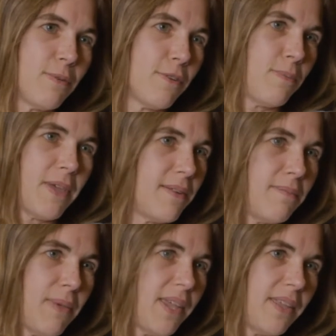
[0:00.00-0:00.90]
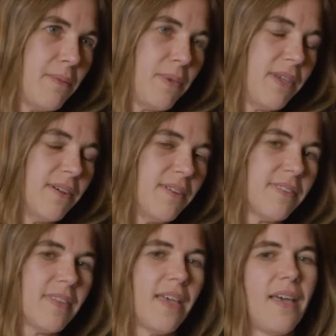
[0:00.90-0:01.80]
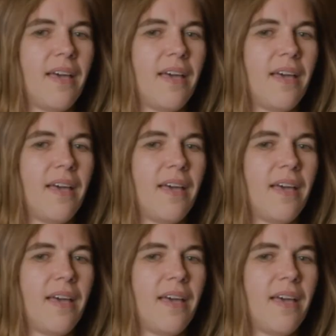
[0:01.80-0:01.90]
were spent making the meals.